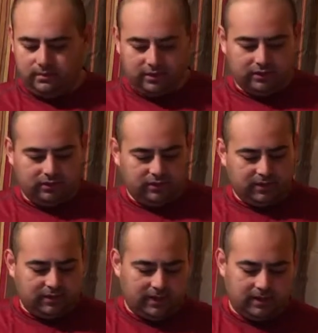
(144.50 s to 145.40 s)
just
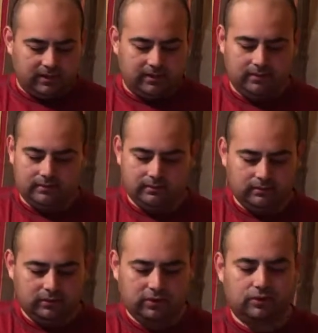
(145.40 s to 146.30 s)
using like a
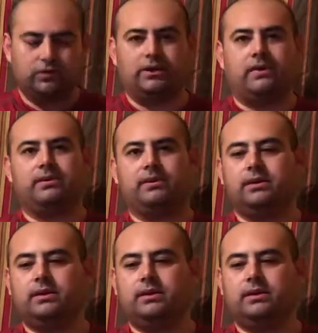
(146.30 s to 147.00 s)
screwdriver.